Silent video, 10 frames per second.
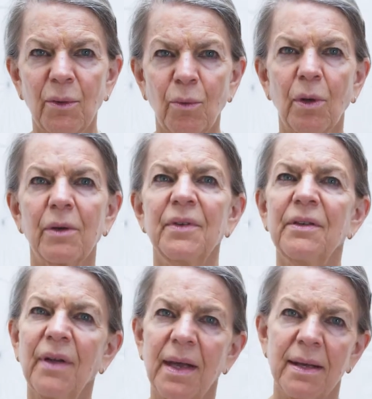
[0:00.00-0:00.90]
the work of
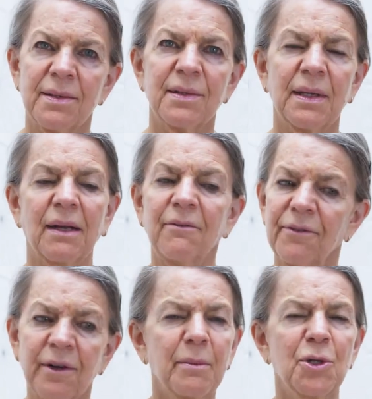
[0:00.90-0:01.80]
Eva Hesse that I
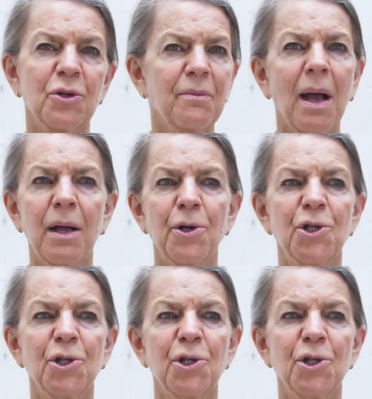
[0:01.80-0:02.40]
very much admire.